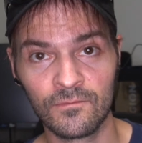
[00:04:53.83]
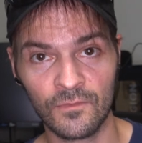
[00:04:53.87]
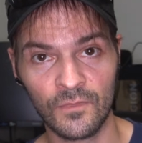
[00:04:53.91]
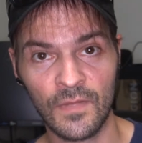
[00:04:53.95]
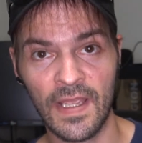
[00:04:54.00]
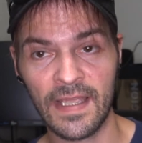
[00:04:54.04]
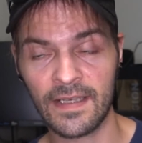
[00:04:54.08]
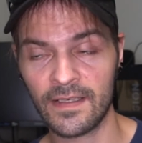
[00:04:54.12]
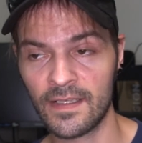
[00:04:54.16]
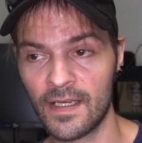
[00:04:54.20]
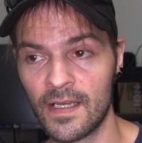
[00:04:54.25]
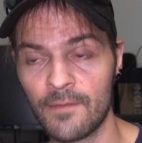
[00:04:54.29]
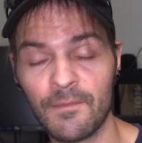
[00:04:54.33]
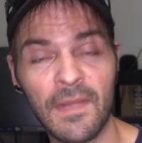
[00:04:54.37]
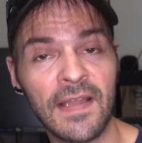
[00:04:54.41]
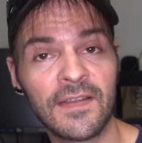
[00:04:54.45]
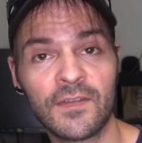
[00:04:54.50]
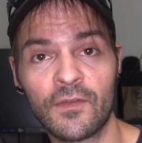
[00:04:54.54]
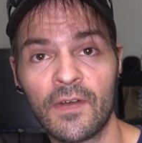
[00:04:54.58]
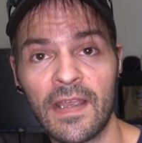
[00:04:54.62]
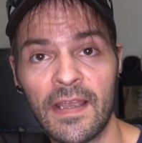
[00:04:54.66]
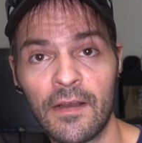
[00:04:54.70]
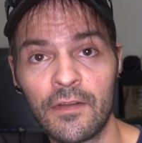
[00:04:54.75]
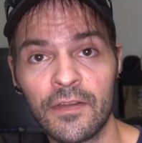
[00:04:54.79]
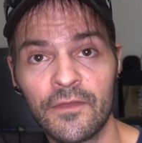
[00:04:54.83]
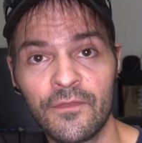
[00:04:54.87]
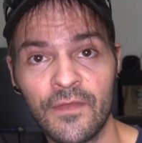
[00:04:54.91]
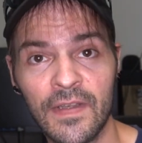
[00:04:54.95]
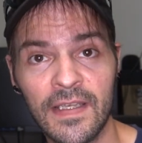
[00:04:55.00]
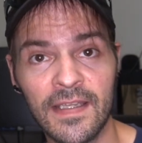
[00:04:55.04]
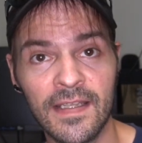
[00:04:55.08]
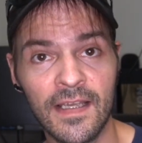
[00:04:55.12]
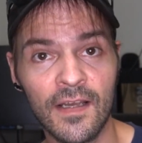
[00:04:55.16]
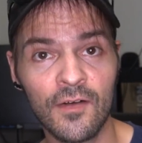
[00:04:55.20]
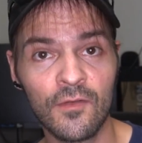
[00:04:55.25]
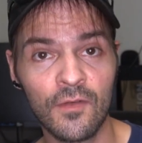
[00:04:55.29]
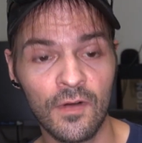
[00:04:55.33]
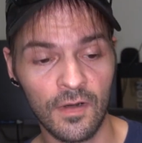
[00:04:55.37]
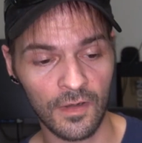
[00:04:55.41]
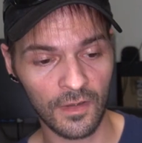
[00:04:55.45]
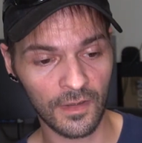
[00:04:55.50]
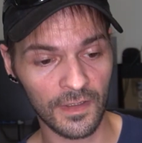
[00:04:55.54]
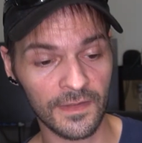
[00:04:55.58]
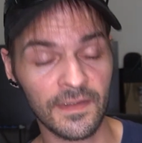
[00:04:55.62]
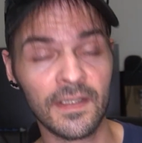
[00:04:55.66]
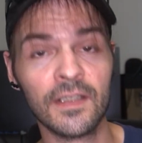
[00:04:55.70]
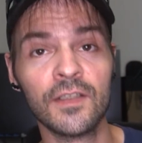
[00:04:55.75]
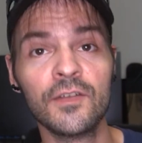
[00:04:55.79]
and mental health video
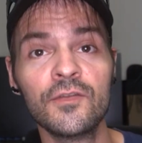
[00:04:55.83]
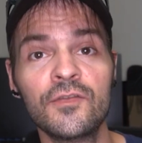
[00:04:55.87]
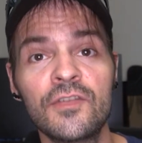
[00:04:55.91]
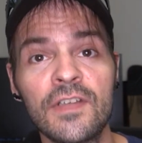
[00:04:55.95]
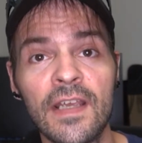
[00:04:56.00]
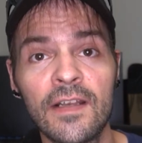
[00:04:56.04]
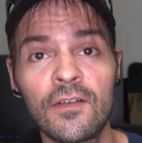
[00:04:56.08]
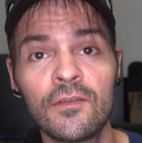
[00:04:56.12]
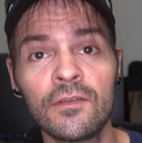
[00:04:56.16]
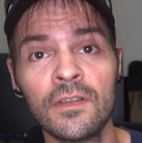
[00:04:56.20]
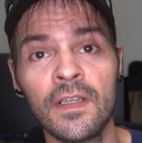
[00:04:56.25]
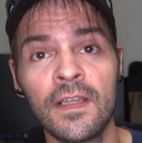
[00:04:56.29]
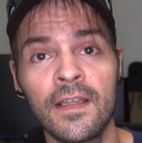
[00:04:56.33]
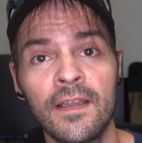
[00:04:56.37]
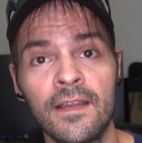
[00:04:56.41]
on the new channel.